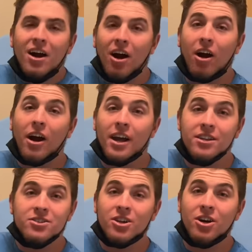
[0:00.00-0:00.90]
All right,
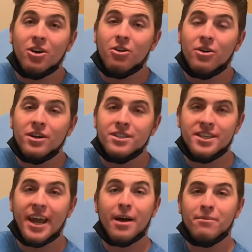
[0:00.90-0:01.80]
so
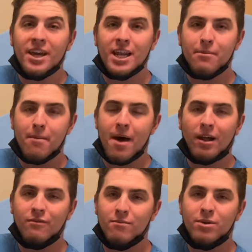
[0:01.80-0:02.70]
today I'm getting my
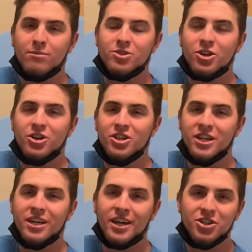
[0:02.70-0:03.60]
baclofen pump
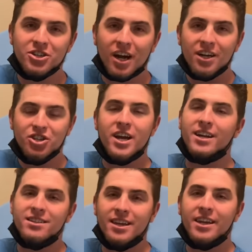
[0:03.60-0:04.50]
surgery. I just got
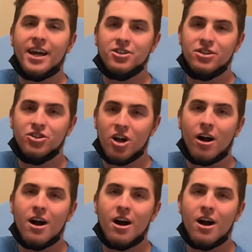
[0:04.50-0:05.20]
checked in at Chalk